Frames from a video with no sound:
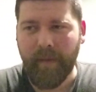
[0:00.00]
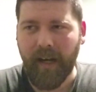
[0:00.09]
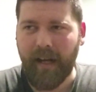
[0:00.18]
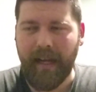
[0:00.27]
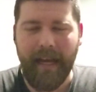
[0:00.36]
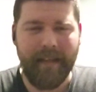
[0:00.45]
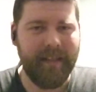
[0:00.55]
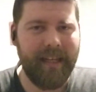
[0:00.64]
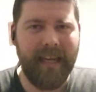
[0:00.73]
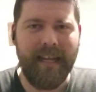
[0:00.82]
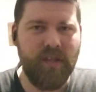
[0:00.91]
Had the
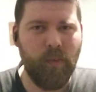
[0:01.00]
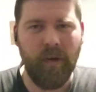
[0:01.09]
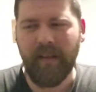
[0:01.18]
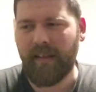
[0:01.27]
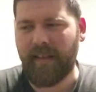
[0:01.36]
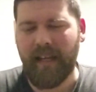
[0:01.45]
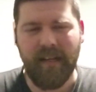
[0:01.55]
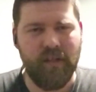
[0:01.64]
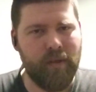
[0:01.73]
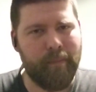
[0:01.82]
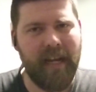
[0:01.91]
case with it, the
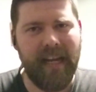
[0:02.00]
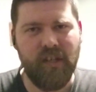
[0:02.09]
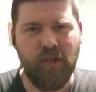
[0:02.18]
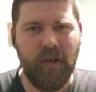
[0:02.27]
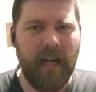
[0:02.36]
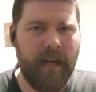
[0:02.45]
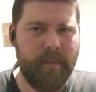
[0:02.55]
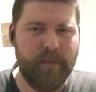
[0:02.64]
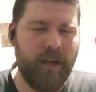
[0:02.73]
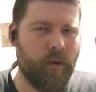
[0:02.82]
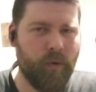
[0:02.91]
extra back
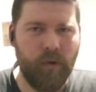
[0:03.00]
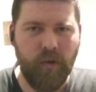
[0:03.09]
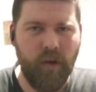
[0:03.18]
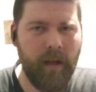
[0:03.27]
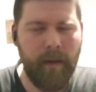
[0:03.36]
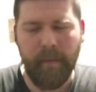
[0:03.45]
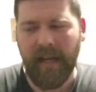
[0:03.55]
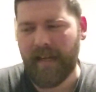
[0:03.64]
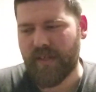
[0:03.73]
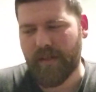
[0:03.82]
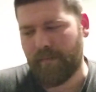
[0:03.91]
straps, Hogue grip,
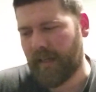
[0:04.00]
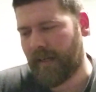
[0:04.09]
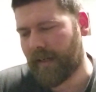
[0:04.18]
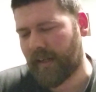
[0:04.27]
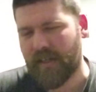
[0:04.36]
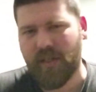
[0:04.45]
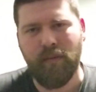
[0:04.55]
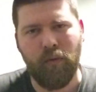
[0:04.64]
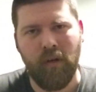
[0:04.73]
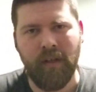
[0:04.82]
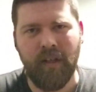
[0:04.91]
had some
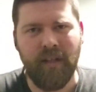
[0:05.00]
custom work